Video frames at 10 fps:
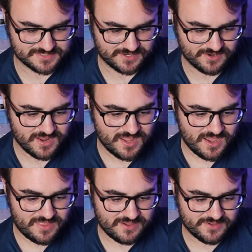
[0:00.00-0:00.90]
here.
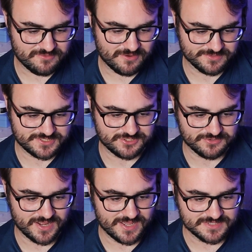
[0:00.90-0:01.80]
I think I'll get one with
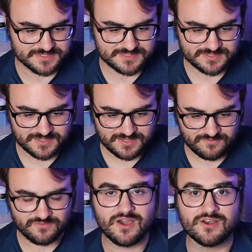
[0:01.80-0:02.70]
2 heads
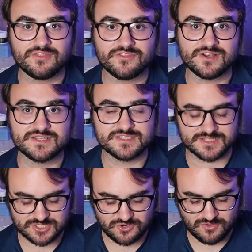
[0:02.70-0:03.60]
for
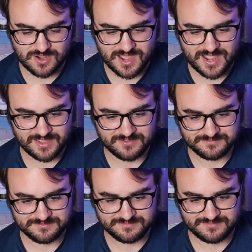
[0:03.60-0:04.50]
136 kwai.
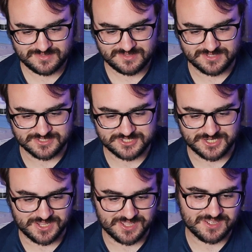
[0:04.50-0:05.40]

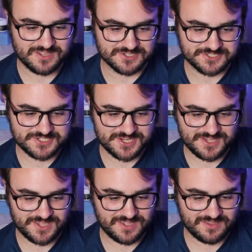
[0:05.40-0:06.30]
Ka-ching,
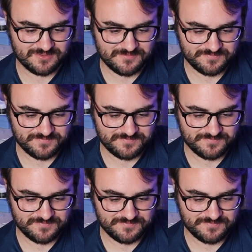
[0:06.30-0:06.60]
ka-ching.